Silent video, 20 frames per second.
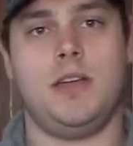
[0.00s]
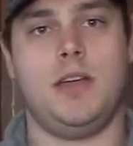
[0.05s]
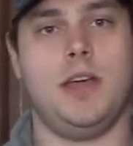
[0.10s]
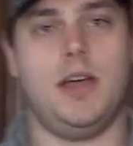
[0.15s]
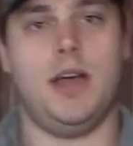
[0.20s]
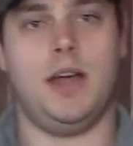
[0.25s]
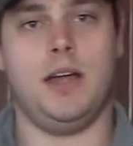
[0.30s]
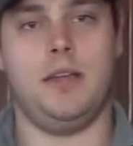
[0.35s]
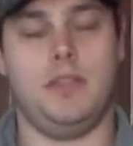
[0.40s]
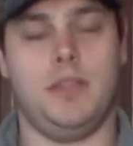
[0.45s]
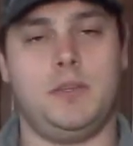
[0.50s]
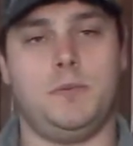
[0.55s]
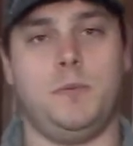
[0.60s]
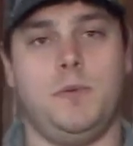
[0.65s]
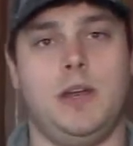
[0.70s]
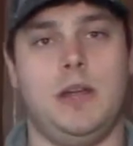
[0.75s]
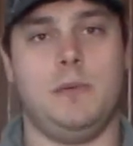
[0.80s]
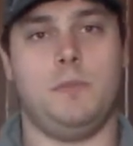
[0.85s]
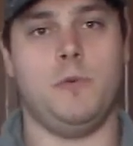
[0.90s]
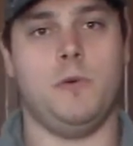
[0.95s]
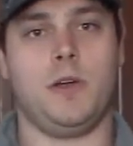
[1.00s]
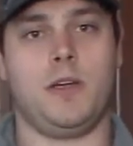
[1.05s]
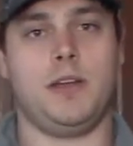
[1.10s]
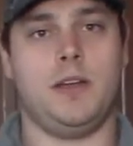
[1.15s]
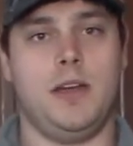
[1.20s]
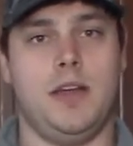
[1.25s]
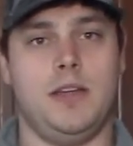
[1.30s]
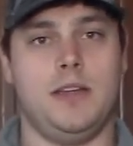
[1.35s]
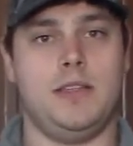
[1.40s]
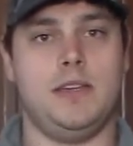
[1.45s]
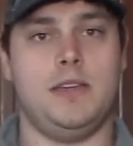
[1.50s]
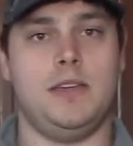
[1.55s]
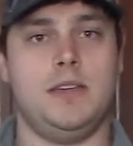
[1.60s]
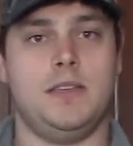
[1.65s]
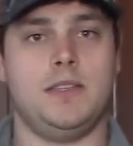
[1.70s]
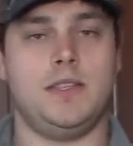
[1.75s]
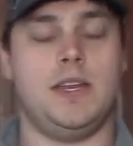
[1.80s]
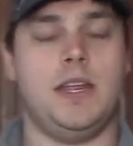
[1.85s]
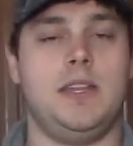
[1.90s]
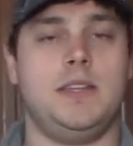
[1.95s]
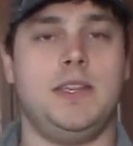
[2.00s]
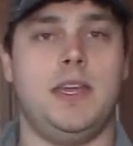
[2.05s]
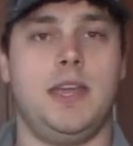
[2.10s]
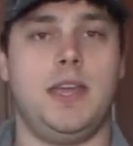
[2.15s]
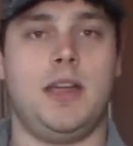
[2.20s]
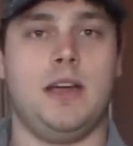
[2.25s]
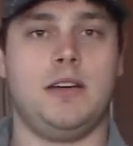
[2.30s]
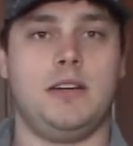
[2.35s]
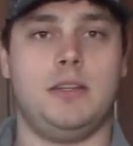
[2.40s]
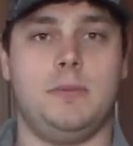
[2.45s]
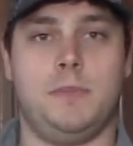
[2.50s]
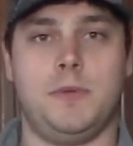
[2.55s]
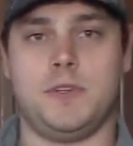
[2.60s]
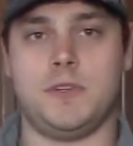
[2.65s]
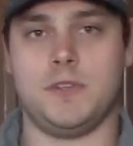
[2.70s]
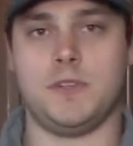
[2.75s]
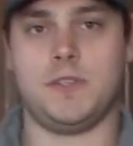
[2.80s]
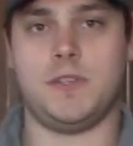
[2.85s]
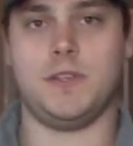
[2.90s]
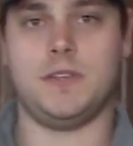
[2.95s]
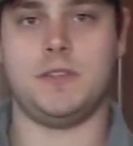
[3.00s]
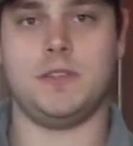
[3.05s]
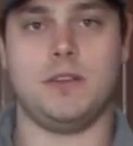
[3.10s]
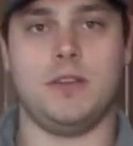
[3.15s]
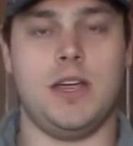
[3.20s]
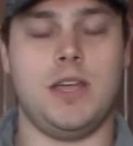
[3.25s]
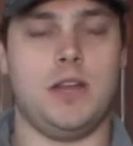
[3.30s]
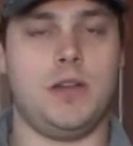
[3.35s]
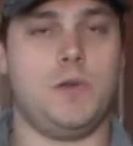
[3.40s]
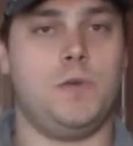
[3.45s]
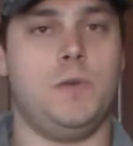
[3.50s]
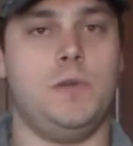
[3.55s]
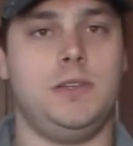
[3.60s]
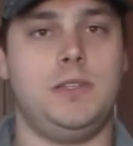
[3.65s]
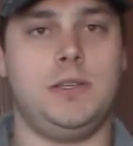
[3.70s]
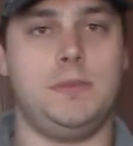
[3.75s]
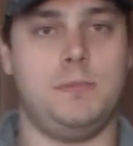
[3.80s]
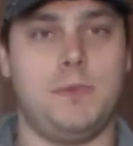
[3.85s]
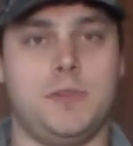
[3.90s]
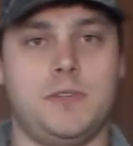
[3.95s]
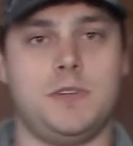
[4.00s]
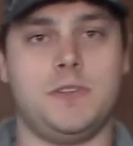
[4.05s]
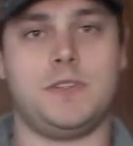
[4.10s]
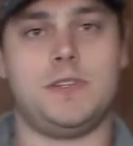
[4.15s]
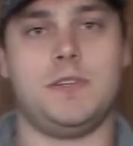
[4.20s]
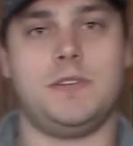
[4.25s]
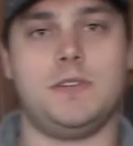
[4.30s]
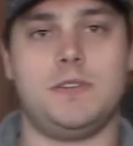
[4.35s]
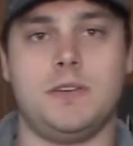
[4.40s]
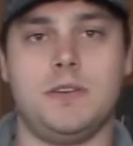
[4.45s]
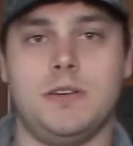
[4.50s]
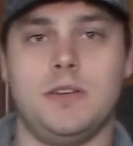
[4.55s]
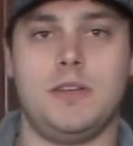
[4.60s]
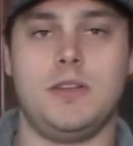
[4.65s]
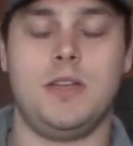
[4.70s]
Uh, this one I'm working on is an intake air temperature sensor and a coolant temperature sensor.